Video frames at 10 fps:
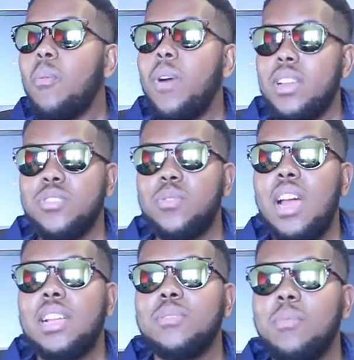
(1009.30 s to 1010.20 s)
what is
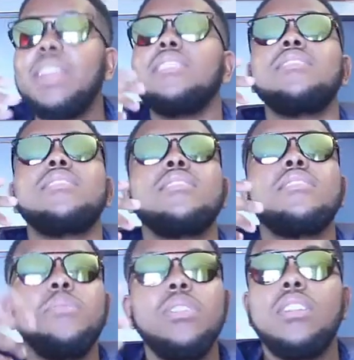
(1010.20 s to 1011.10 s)
right, what
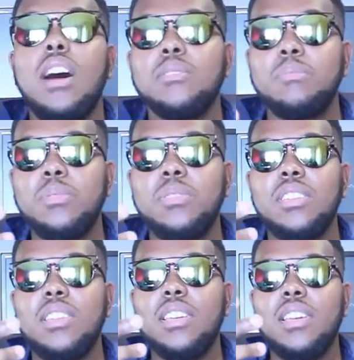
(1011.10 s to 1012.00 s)
is real house
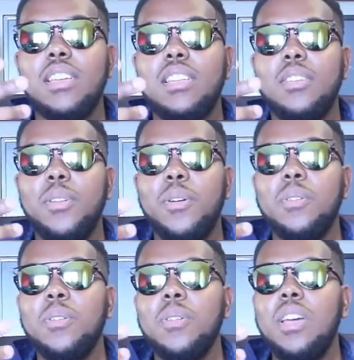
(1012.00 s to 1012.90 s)
music, you know,
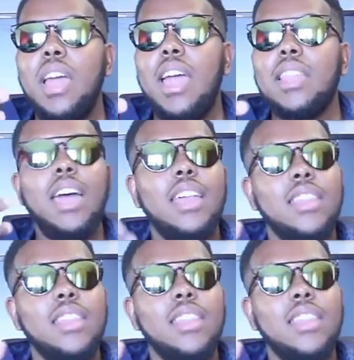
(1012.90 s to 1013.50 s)
and